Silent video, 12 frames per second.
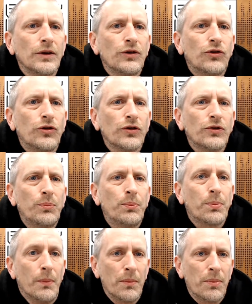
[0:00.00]
just
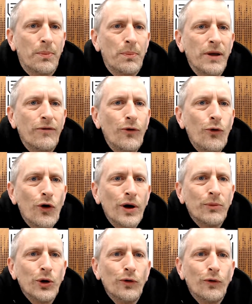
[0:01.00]
before I
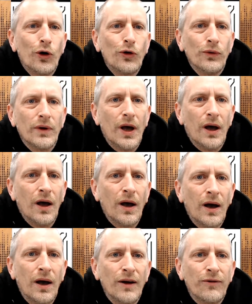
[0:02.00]
move on,
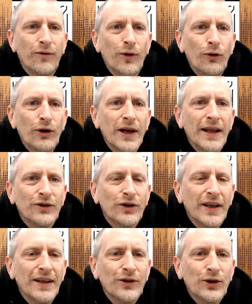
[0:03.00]
Florian, it's
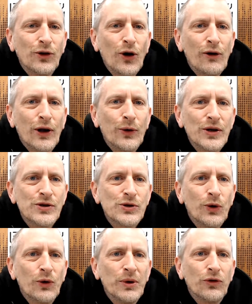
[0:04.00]
a direct question to
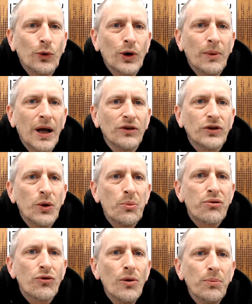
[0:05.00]
what I've been talking about. So the
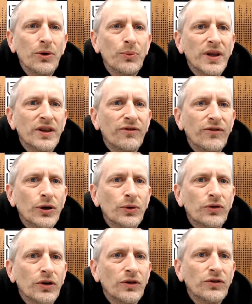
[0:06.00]
problem with the
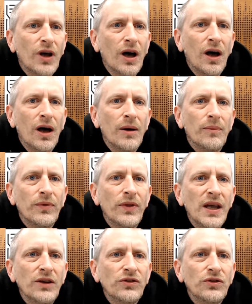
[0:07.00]
filters,
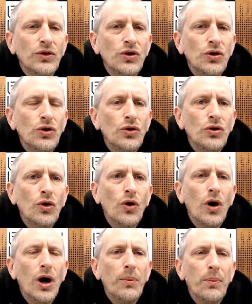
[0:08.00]
there's
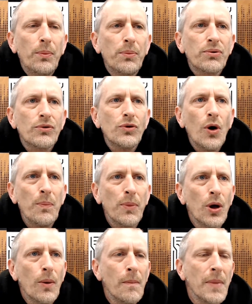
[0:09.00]
not a
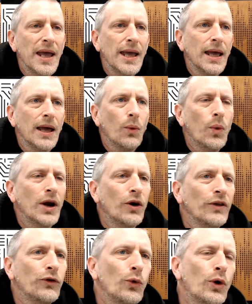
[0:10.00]
problem when I
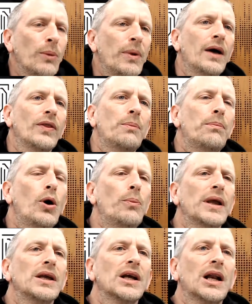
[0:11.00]
talk about the
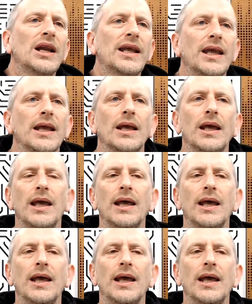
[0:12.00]
popping and clicking.